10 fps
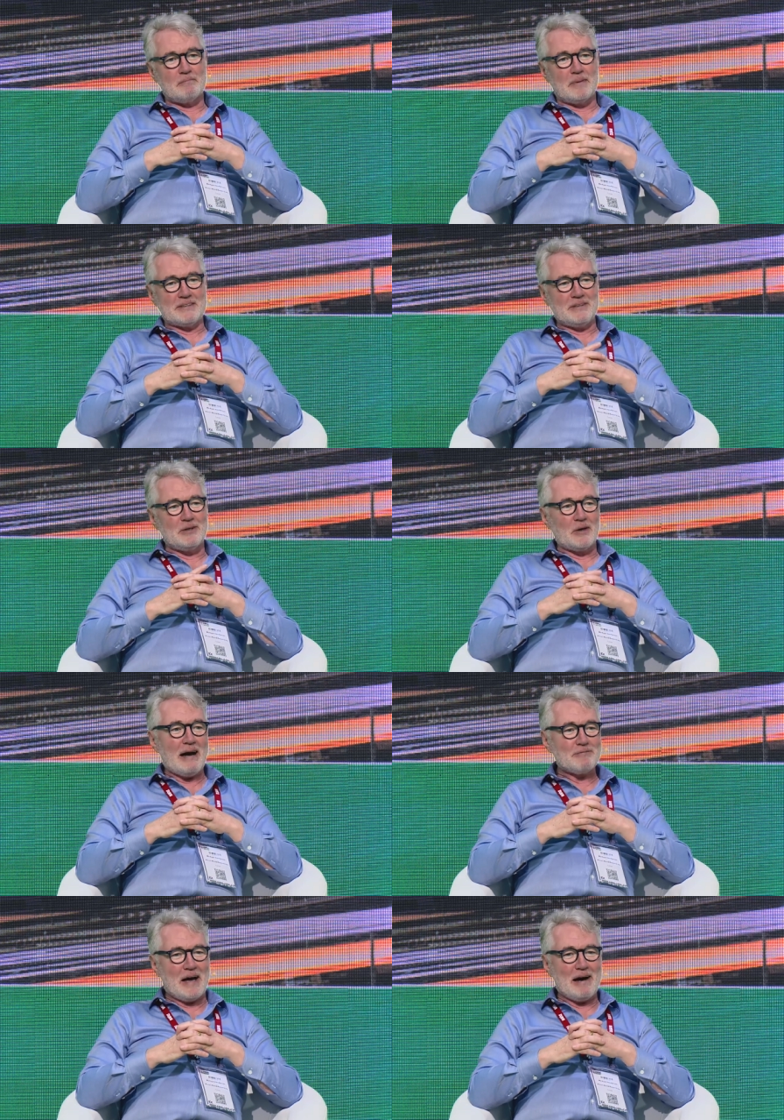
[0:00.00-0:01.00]
but you'll
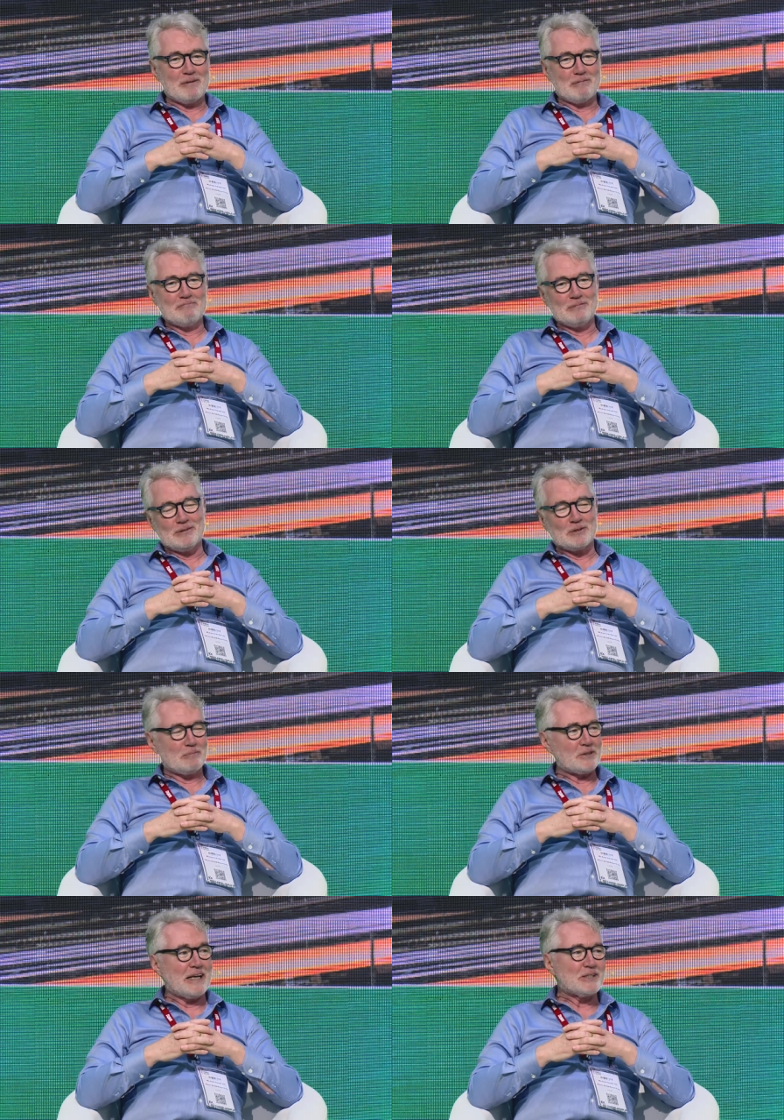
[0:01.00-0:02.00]
have to have a
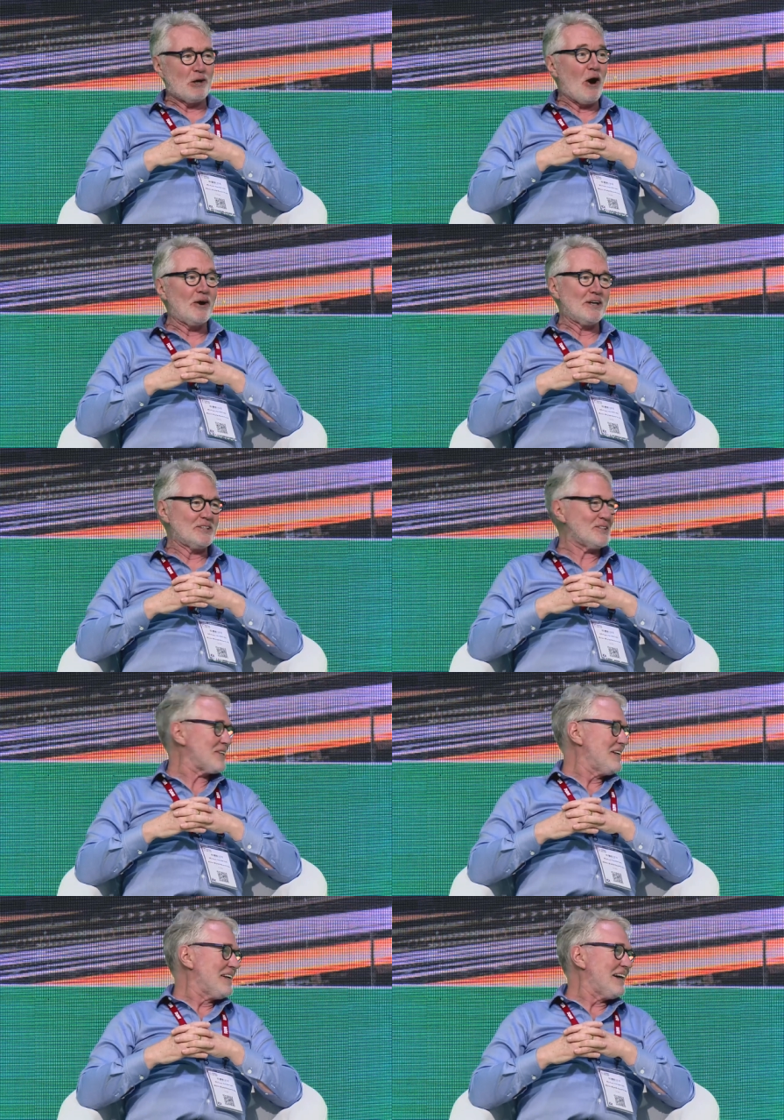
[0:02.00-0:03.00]
substantial harness.